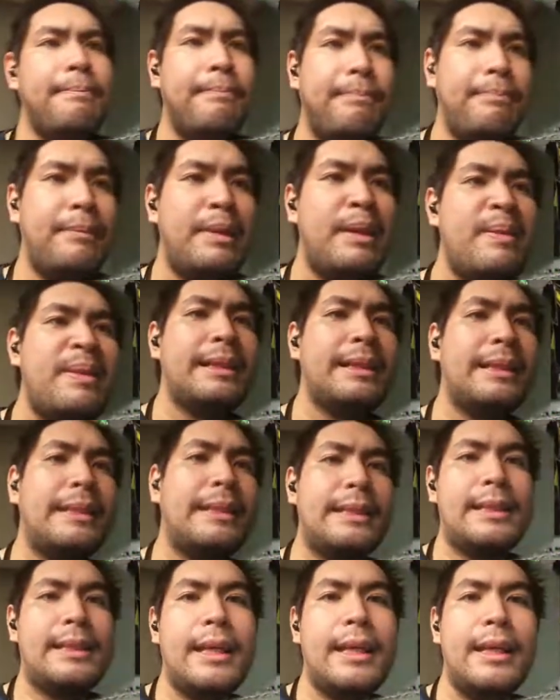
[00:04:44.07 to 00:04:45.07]
maybe I'll
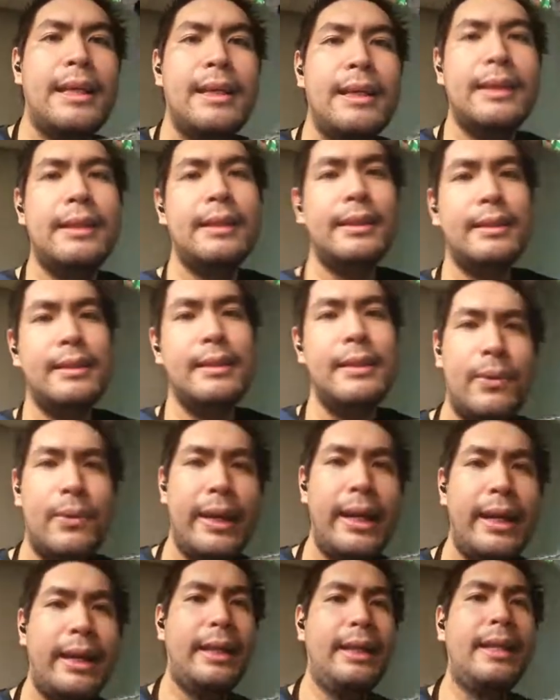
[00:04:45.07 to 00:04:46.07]
just, is there a
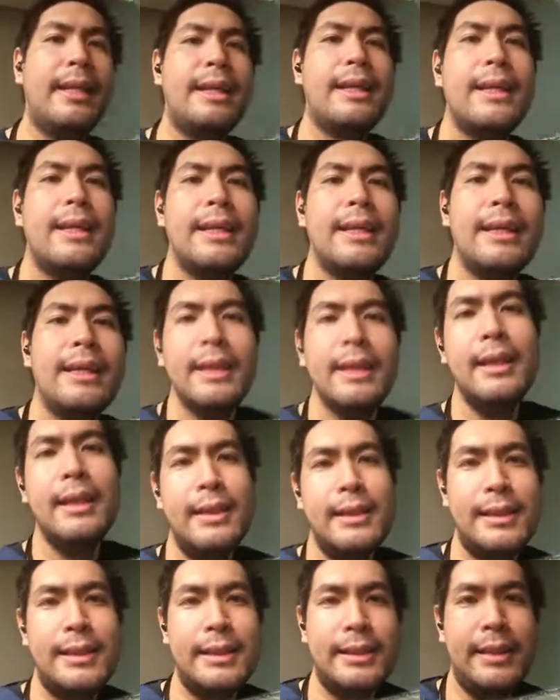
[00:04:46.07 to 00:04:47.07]
way I can
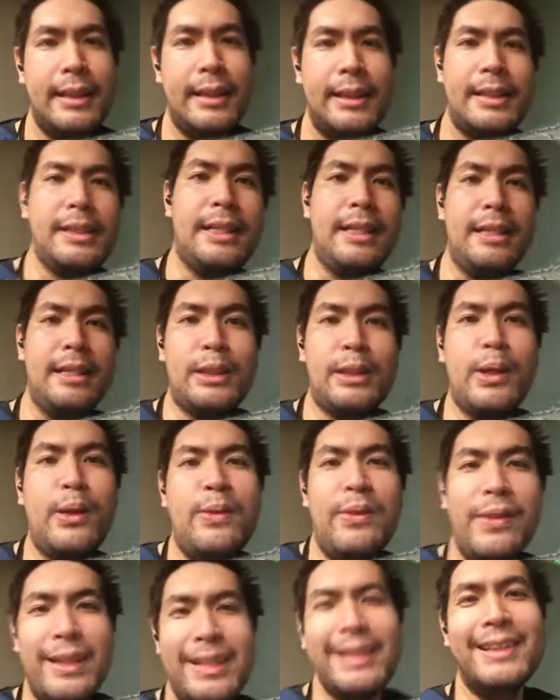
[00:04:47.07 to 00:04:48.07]
stitch these two
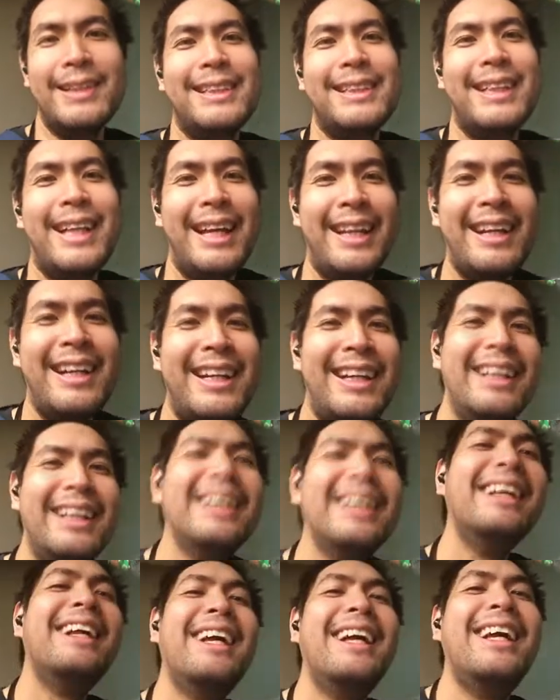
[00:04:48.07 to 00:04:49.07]
videos together?
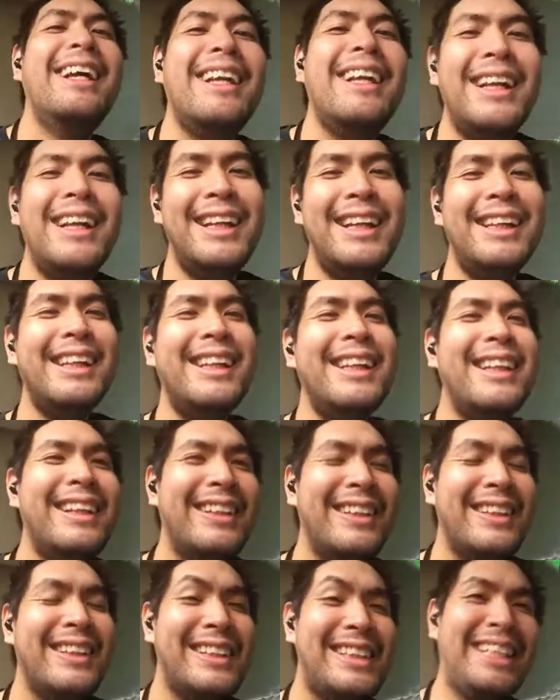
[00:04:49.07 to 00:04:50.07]

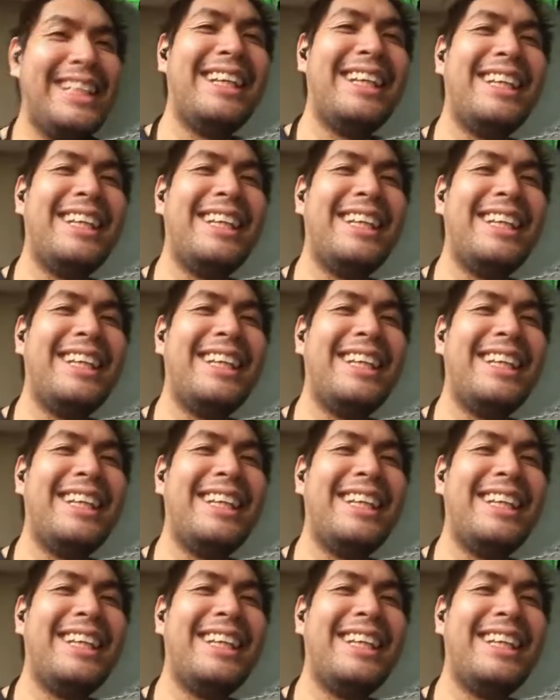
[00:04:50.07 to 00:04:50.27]
I'll see.